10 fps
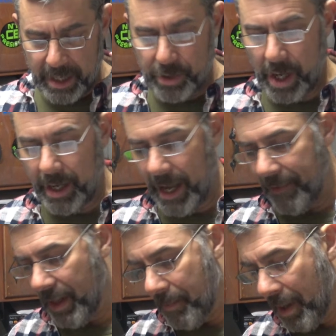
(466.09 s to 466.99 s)
try to
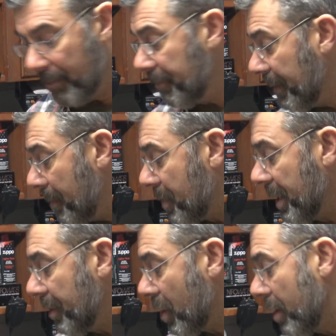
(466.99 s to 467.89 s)
have it above a
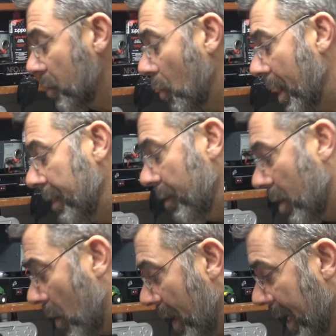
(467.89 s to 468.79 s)
50% charge when you
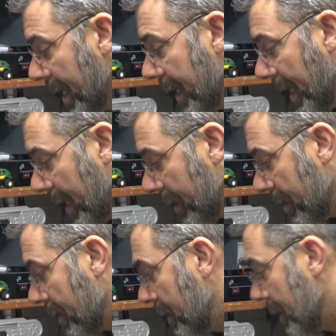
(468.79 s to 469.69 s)
go ahead
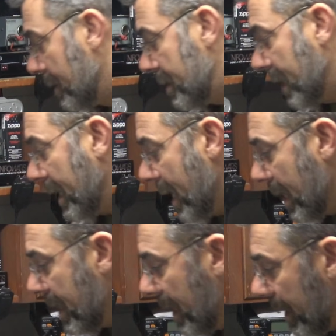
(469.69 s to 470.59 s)
and set
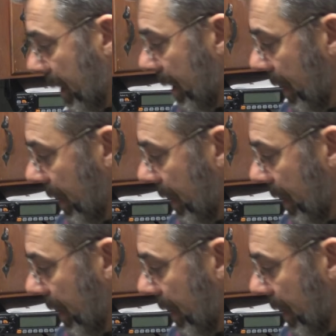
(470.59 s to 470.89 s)
that thing